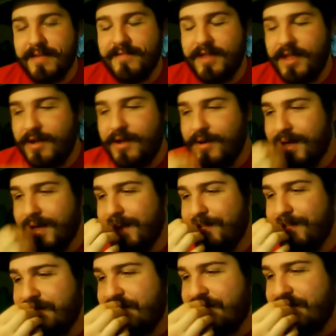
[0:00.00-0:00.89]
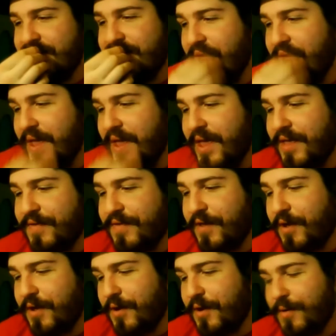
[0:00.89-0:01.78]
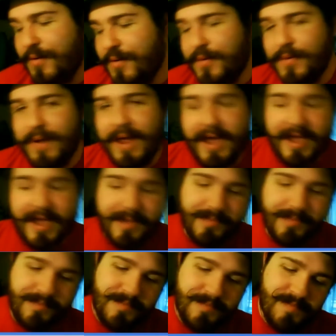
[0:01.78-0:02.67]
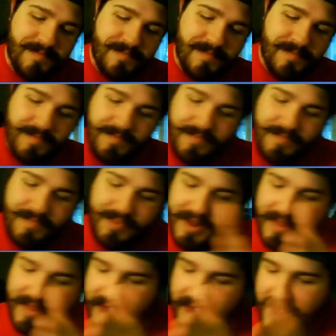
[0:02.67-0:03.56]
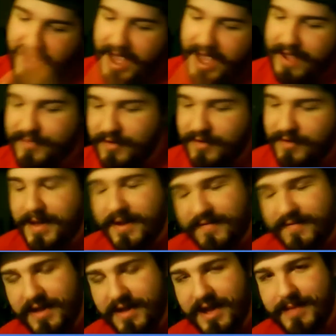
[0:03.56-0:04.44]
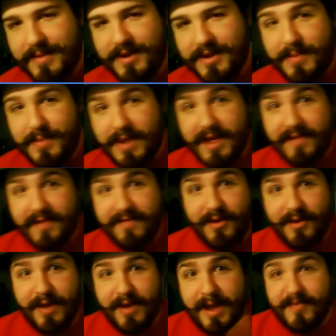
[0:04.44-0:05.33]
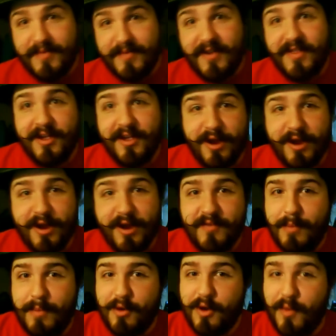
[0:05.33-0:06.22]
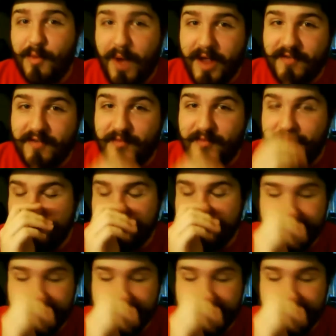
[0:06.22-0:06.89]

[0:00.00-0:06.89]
video games. So like putting the extra amount of time into playing video games on the internet so people can watch me